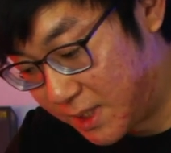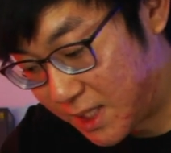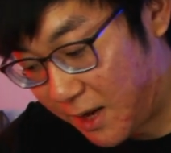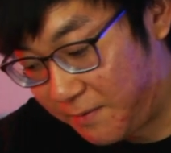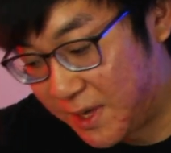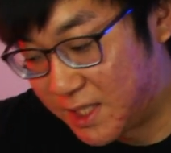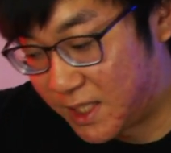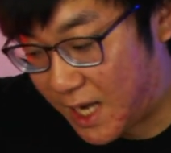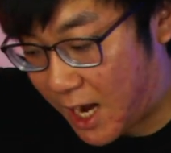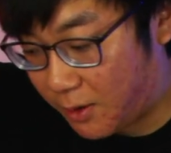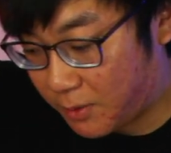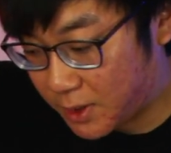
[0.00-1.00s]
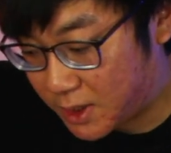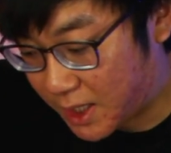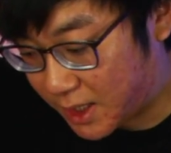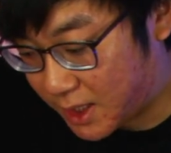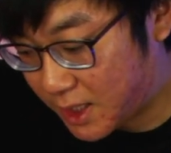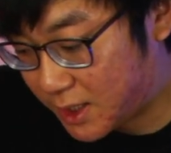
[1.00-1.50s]
it's not facing outwards
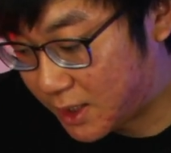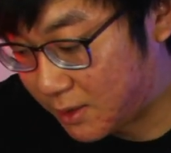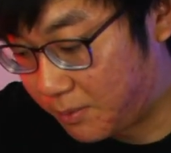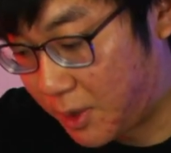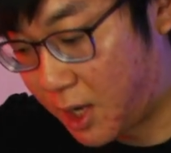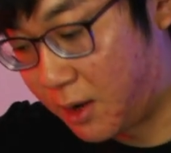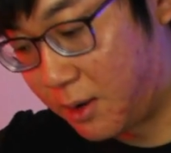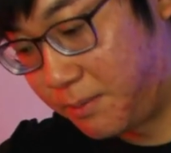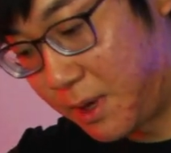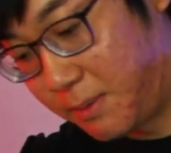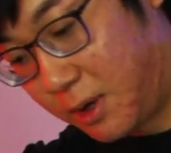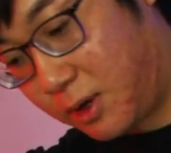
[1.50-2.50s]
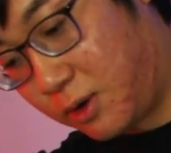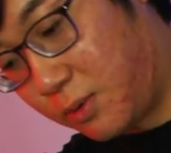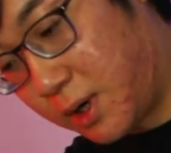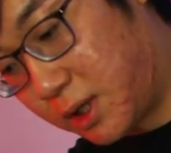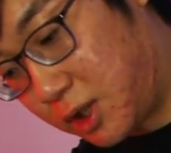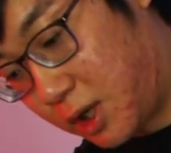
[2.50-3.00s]
like this. Maybe you
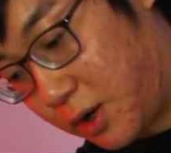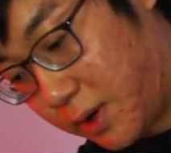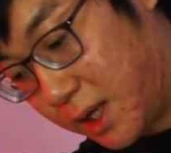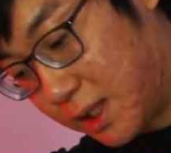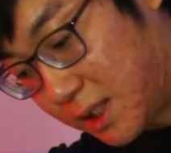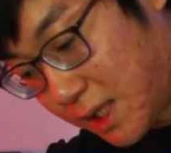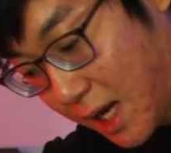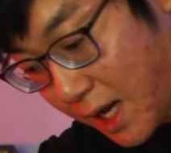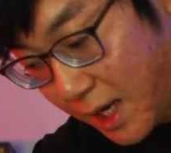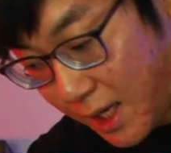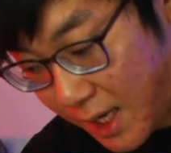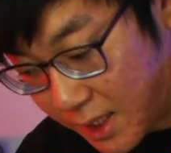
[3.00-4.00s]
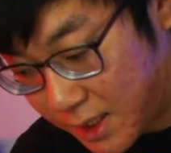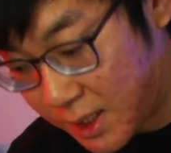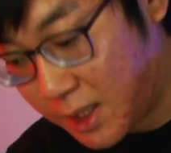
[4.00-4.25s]
want it to go inside and